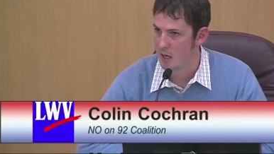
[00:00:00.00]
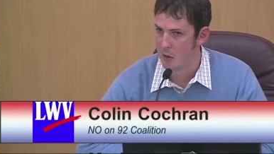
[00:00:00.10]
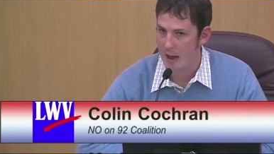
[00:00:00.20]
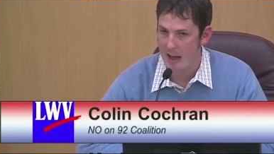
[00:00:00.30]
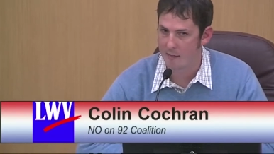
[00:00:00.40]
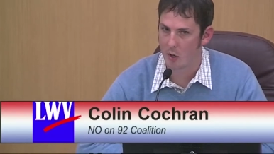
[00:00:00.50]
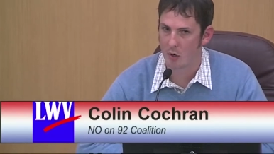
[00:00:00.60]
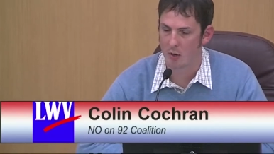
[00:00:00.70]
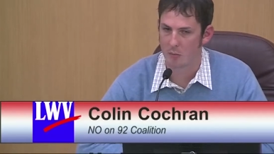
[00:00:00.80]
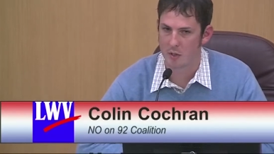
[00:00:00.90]
You haven't
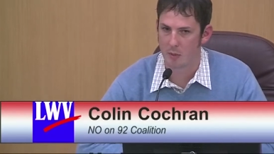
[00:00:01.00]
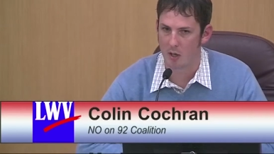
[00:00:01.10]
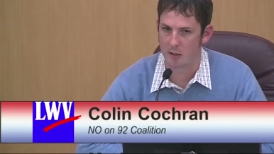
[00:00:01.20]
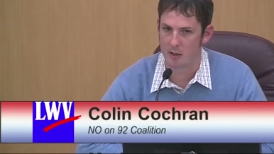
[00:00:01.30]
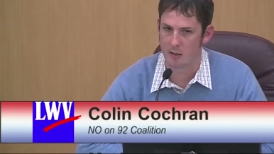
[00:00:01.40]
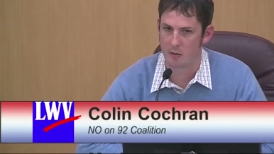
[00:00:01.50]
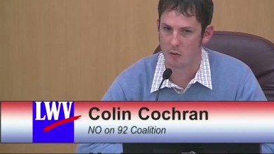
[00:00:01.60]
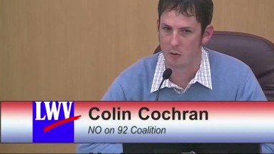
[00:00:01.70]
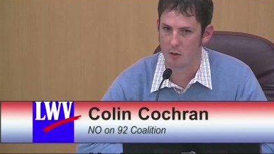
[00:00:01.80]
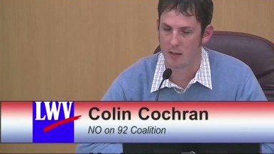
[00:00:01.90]
heard him respond
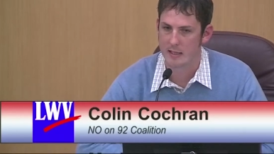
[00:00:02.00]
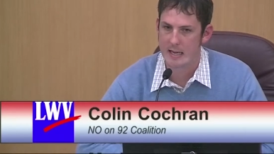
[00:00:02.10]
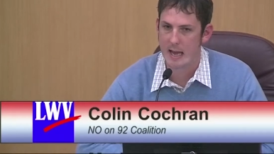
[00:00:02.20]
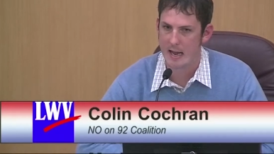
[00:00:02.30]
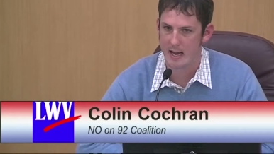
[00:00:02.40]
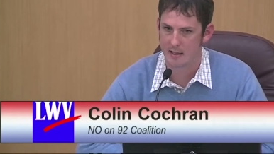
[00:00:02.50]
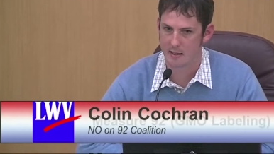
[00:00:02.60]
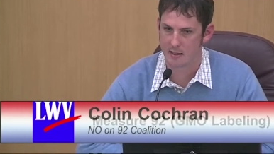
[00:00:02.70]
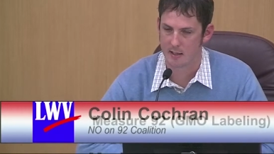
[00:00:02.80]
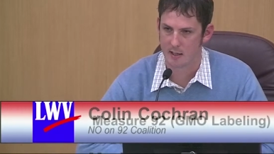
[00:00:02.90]
to the
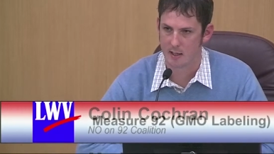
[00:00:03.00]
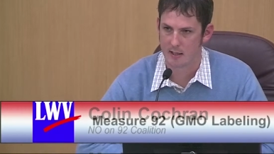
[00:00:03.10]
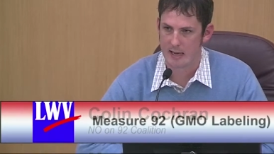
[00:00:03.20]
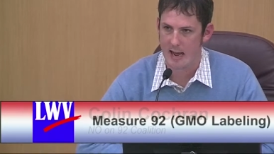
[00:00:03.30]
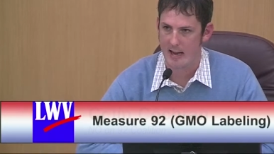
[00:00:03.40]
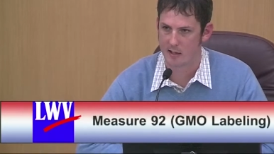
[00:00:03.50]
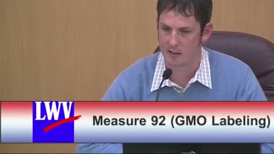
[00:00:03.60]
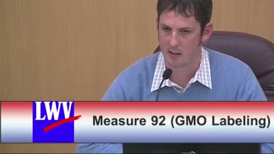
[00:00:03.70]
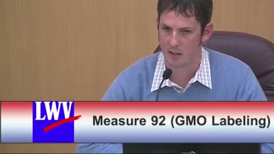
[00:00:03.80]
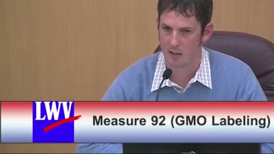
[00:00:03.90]
DAS
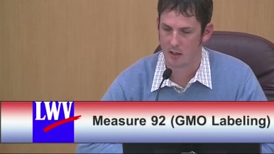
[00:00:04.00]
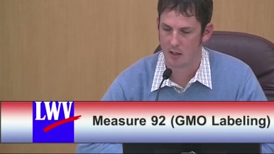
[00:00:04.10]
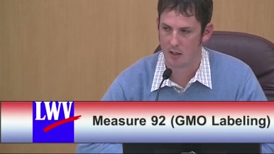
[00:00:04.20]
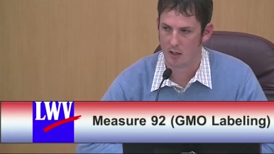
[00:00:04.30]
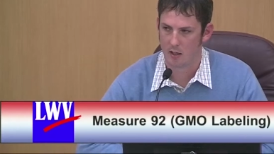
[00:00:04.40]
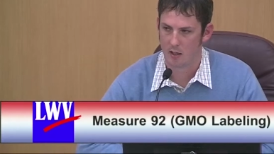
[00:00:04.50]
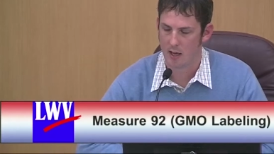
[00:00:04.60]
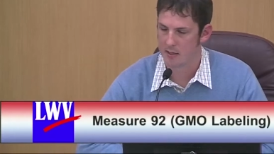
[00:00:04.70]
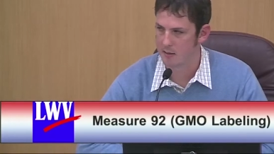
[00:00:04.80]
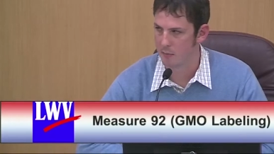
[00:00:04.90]
tax
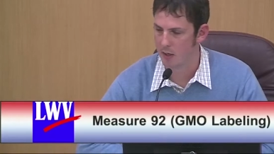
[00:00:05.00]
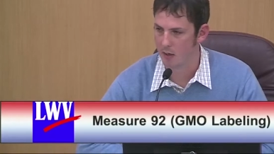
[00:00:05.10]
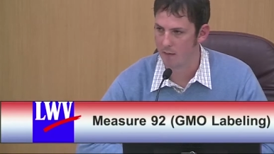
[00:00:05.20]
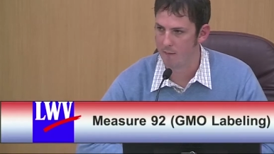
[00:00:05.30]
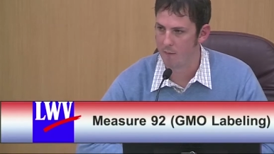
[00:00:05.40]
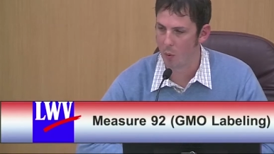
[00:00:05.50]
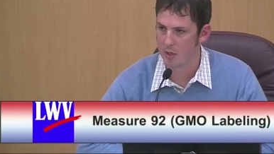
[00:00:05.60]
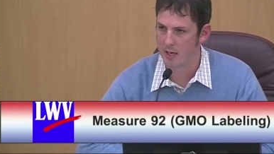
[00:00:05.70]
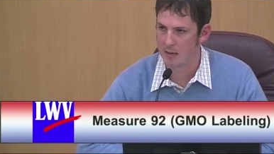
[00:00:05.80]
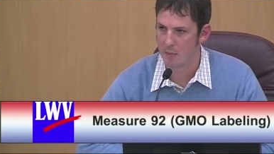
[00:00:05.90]
estimate of
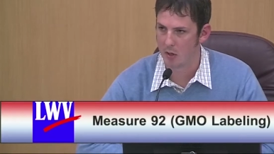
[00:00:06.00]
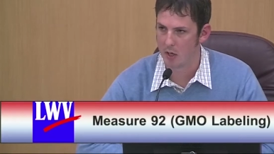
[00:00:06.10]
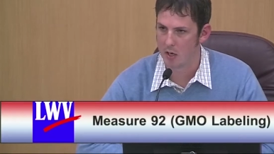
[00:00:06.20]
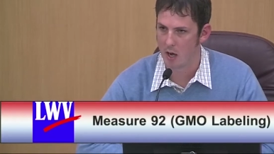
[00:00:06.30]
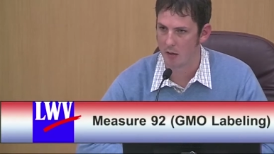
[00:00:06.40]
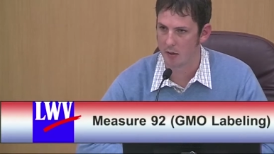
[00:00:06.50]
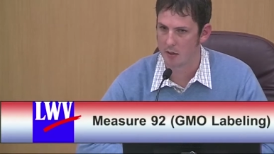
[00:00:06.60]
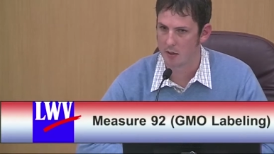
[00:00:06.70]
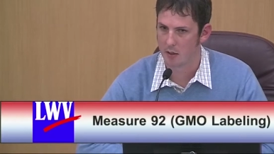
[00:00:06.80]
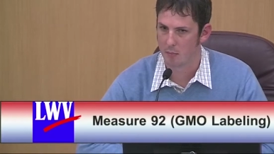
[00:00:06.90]
$14 million
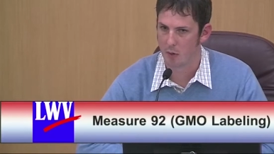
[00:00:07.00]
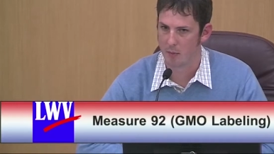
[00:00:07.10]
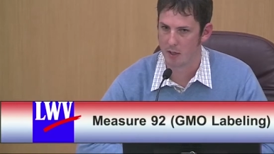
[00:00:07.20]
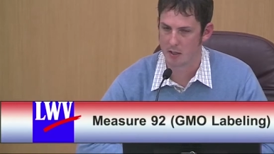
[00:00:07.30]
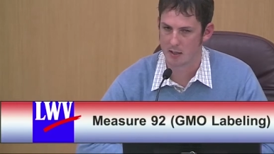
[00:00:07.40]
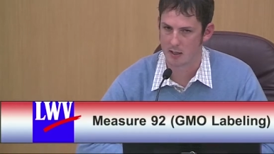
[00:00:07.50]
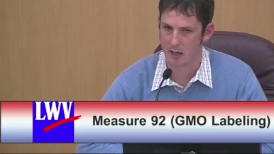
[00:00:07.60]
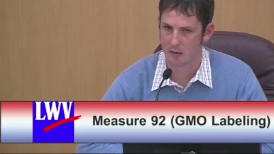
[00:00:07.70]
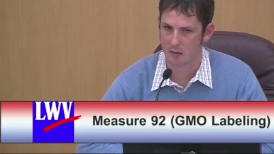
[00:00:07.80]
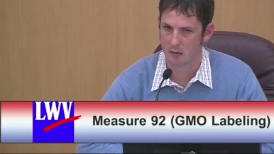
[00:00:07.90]
per budget
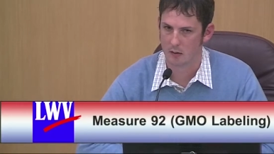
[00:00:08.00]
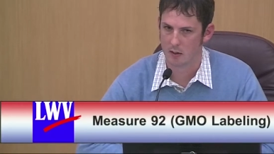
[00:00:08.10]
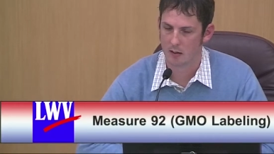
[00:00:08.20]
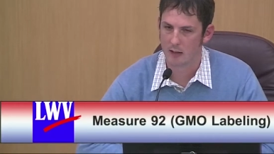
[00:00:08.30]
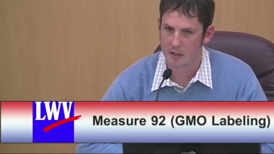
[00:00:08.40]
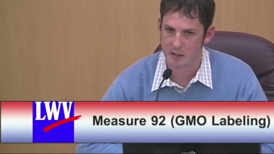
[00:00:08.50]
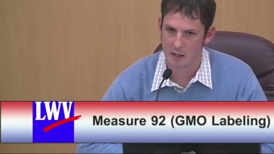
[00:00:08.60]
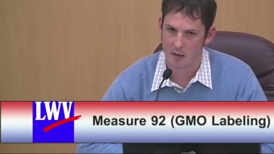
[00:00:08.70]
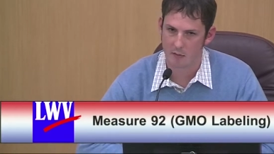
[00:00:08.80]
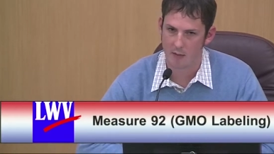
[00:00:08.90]
cycle the
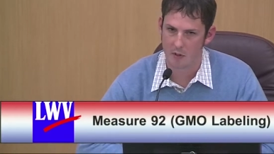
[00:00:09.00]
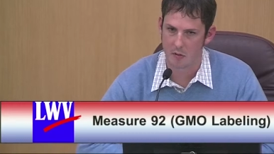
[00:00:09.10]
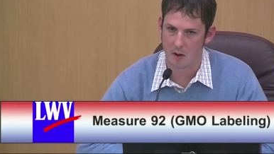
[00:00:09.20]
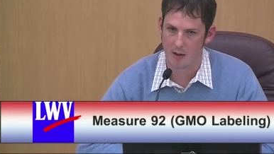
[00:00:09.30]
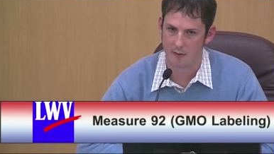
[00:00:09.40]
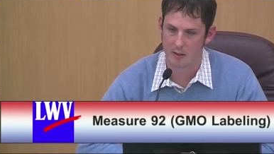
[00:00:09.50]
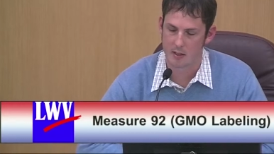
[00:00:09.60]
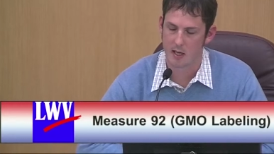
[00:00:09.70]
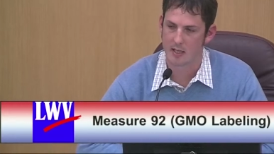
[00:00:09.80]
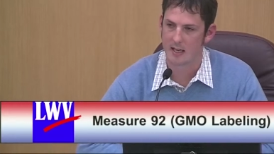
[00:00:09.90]
Legislative Revenue
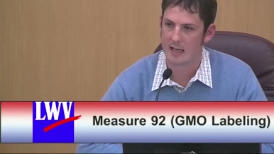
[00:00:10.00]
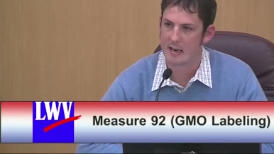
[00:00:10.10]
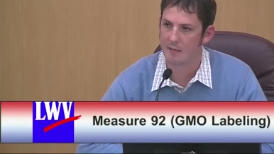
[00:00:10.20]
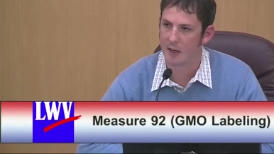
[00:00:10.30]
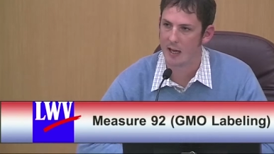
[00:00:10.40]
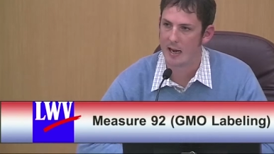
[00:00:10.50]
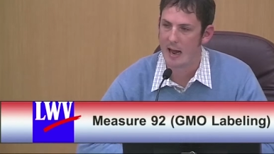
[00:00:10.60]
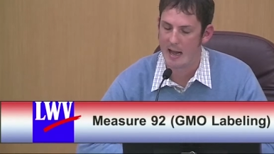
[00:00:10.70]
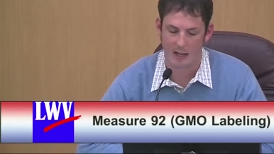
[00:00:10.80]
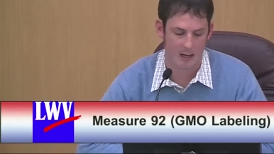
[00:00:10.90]
Office, significant
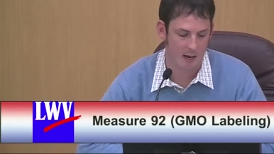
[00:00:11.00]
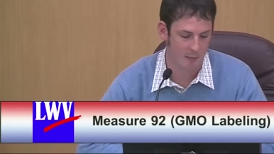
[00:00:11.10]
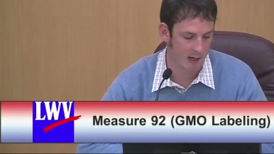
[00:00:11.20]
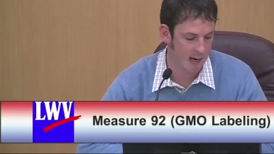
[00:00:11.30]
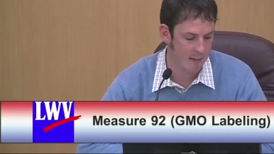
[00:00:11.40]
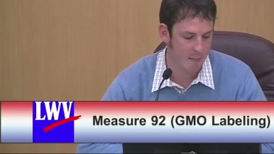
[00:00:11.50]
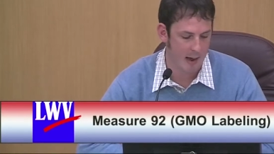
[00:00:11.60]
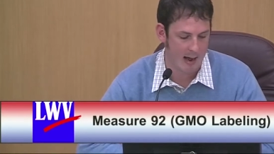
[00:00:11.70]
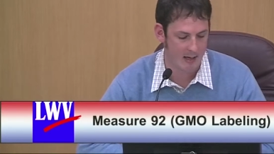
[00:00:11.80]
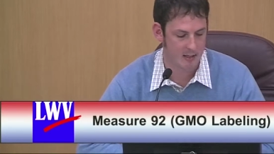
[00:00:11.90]
economic
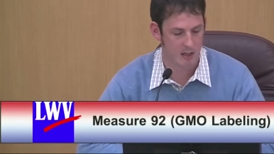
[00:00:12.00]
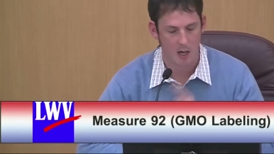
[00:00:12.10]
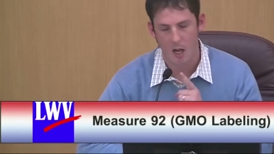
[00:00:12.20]
impacts.